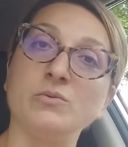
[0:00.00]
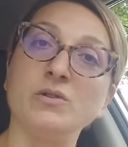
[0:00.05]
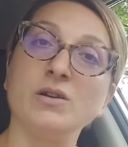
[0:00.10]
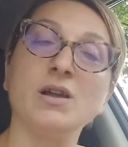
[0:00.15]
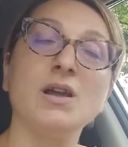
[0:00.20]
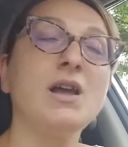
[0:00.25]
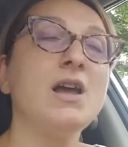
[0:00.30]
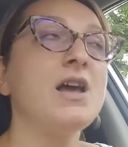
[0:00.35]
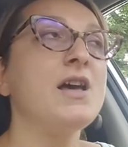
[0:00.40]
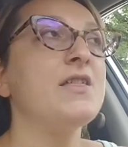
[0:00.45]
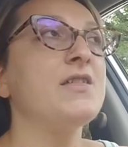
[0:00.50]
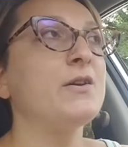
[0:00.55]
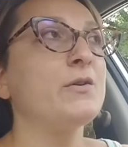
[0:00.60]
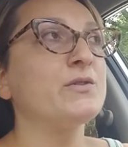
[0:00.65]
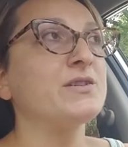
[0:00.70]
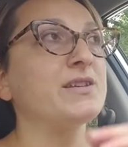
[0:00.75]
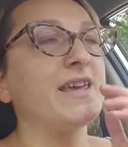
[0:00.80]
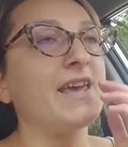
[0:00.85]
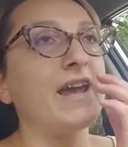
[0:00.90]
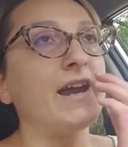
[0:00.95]
There was a
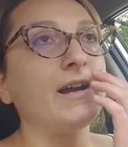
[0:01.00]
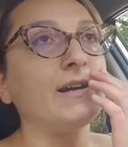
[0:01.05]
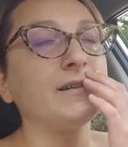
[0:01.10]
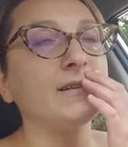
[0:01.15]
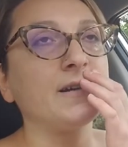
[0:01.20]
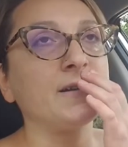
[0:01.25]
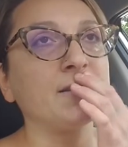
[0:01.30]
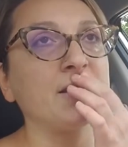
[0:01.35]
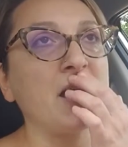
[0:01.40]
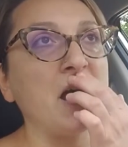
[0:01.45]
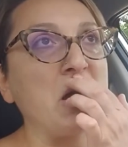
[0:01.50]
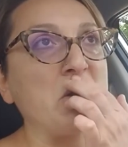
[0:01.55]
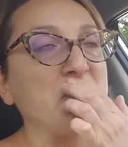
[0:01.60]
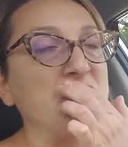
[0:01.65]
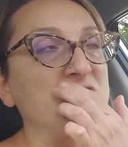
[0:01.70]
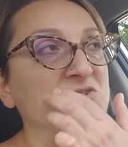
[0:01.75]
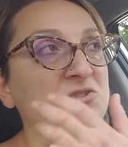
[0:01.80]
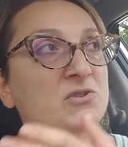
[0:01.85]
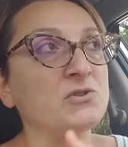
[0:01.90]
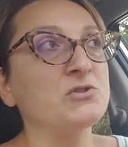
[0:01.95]
character on the Howard
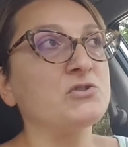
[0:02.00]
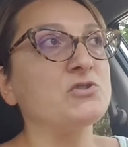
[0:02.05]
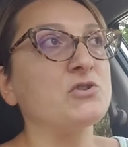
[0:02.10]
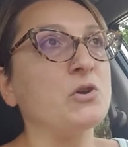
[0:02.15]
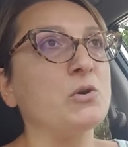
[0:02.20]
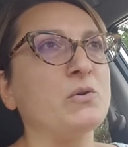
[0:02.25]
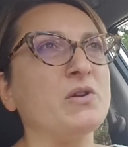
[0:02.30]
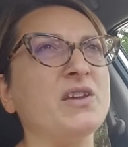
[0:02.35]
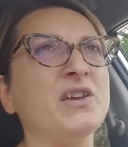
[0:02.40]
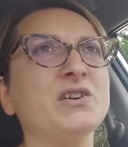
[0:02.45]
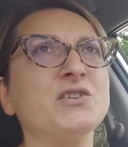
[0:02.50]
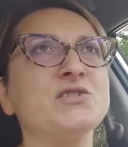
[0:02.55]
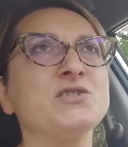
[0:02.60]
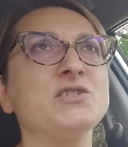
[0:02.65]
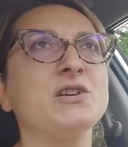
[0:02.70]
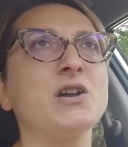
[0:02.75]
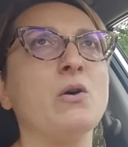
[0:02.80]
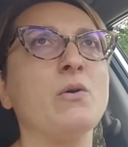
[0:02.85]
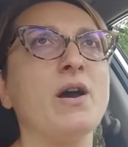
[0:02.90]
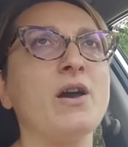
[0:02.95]
Stern show years ago.
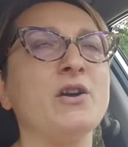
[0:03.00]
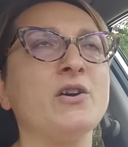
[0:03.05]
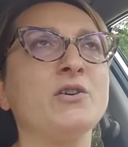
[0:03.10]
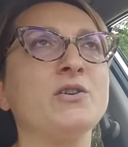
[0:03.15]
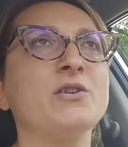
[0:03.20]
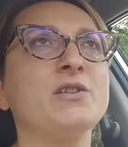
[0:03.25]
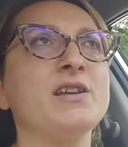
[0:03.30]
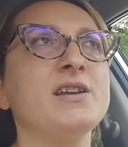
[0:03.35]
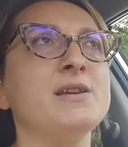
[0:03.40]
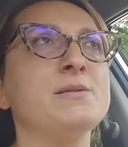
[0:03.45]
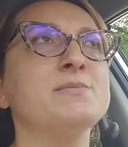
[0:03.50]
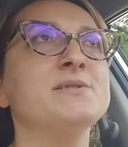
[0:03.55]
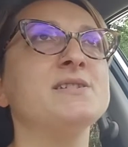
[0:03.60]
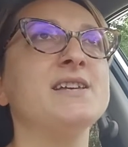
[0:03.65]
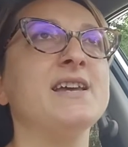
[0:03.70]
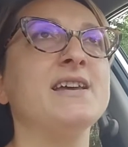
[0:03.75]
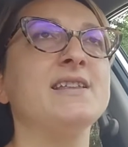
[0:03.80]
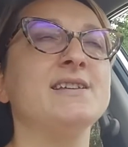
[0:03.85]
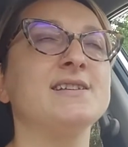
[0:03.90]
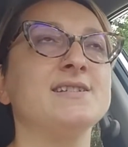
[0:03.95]
I heard him say
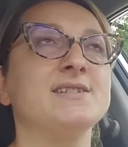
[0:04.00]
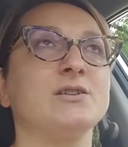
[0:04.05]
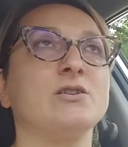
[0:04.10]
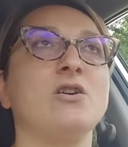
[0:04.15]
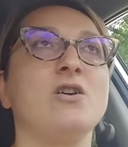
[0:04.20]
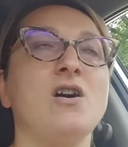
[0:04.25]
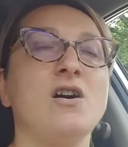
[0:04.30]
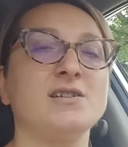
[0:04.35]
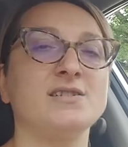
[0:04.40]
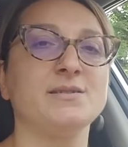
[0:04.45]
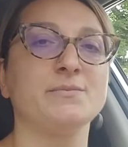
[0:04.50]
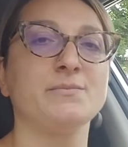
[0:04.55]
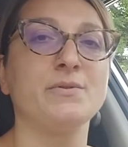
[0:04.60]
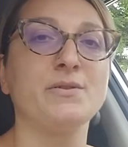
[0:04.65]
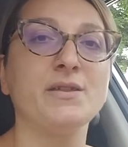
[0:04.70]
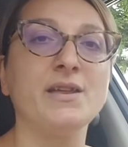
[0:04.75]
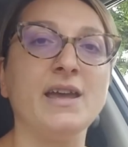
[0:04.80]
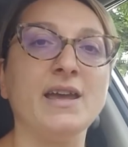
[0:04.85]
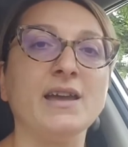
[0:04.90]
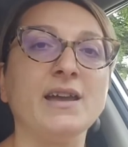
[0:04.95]
this awesome thing.